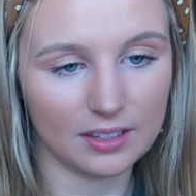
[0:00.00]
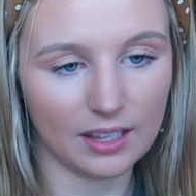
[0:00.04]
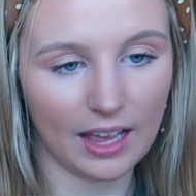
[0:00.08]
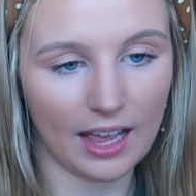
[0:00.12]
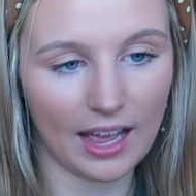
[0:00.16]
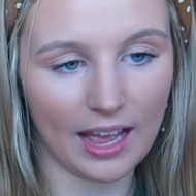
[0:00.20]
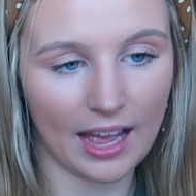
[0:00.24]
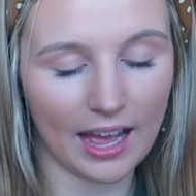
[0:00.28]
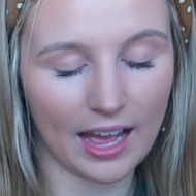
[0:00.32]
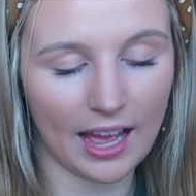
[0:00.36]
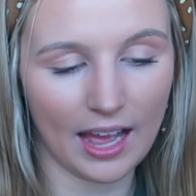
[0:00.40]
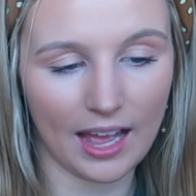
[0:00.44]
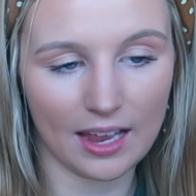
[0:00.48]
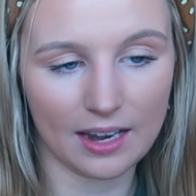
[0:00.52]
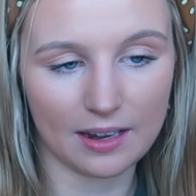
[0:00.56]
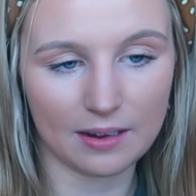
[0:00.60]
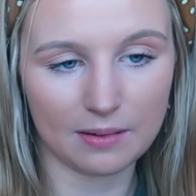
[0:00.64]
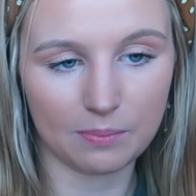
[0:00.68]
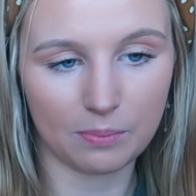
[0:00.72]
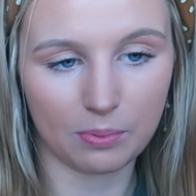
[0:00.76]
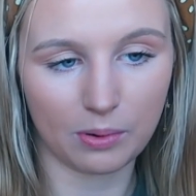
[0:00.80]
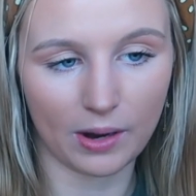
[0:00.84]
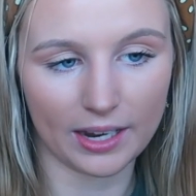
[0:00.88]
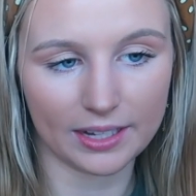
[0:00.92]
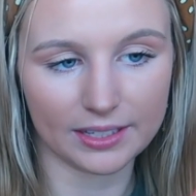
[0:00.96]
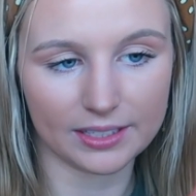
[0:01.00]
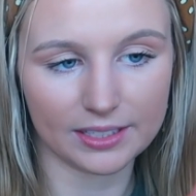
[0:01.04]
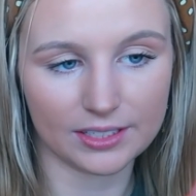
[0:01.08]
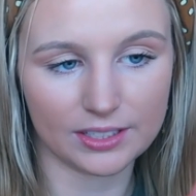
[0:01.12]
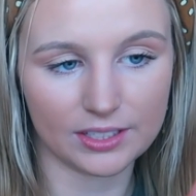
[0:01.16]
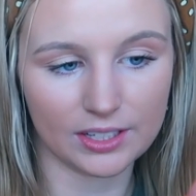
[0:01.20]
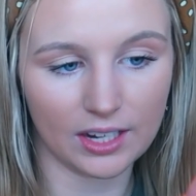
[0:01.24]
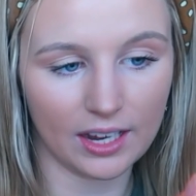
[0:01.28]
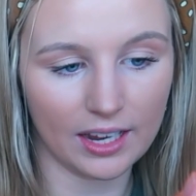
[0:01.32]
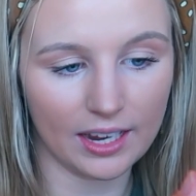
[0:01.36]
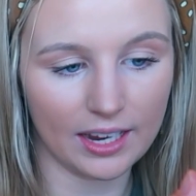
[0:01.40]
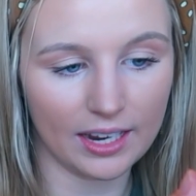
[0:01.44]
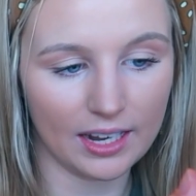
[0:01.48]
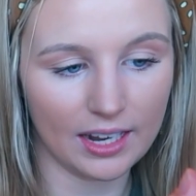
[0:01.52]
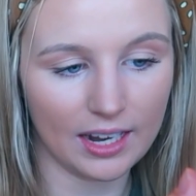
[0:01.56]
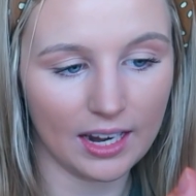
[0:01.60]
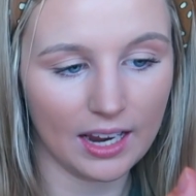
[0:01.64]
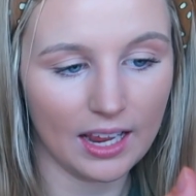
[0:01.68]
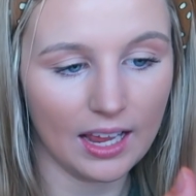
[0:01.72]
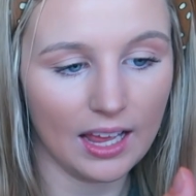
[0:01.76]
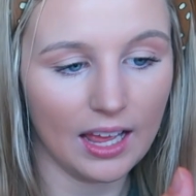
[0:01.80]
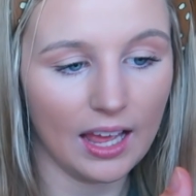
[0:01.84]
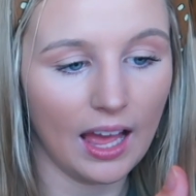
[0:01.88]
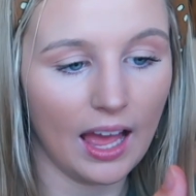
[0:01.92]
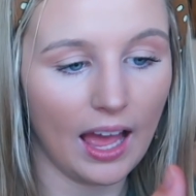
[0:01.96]
and press done,
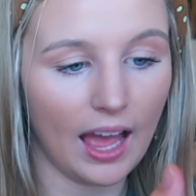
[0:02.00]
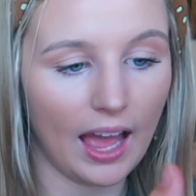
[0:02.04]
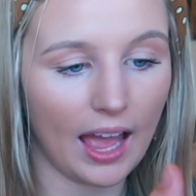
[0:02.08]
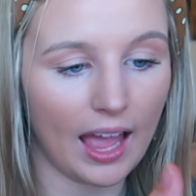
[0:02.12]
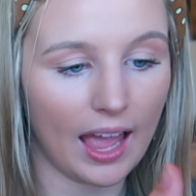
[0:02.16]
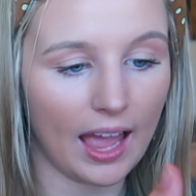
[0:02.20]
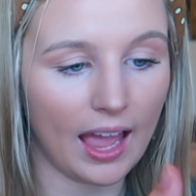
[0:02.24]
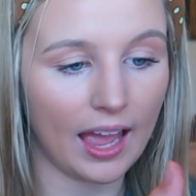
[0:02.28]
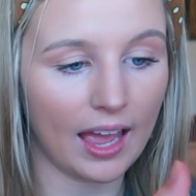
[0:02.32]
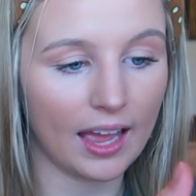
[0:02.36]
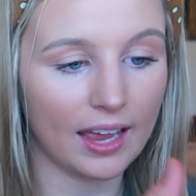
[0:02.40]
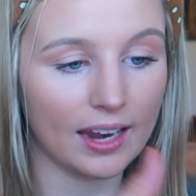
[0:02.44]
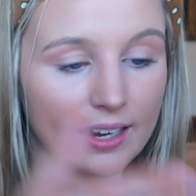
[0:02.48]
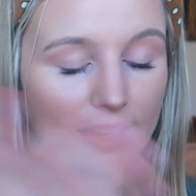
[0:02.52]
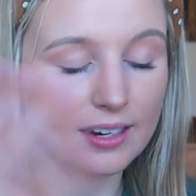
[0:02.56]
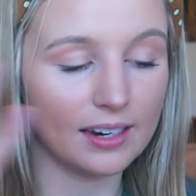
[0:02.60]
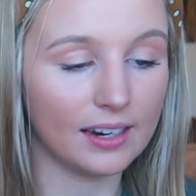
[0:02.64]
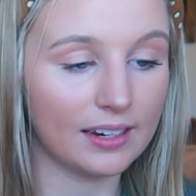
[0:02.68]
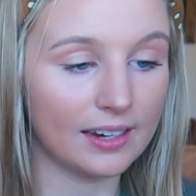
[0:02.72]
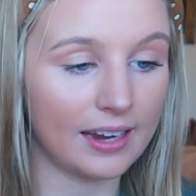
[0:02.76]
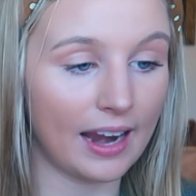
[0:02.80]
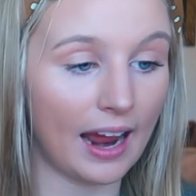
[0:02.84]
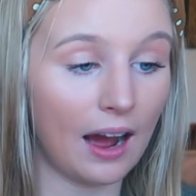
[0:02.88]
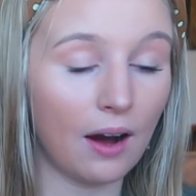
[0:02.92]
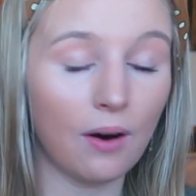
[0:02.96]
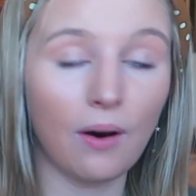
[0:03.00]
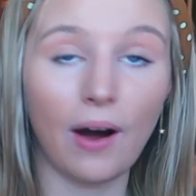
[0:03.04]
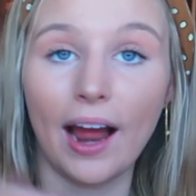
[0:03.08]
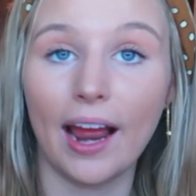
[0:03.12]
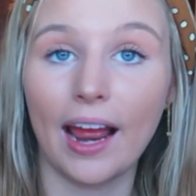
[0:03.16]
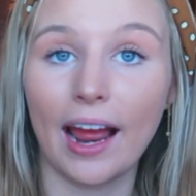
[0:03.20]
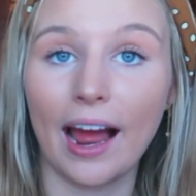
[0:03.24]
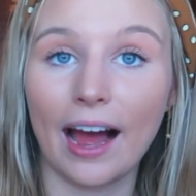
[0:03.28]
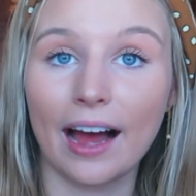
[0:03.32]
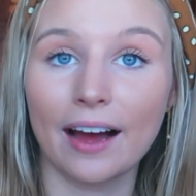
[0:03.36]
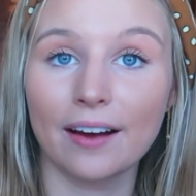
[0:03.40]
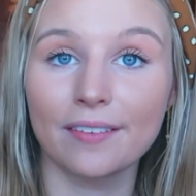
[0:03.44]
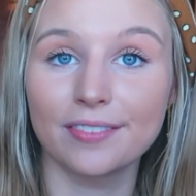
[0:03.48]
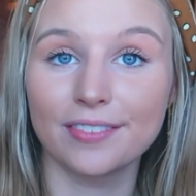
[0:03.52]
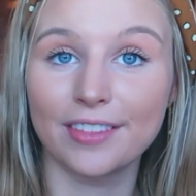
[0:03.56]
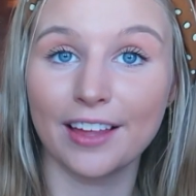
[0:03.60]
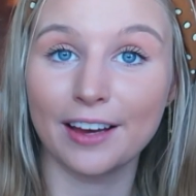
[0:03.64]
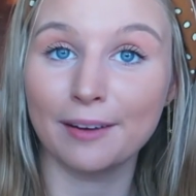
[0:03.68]
and now I have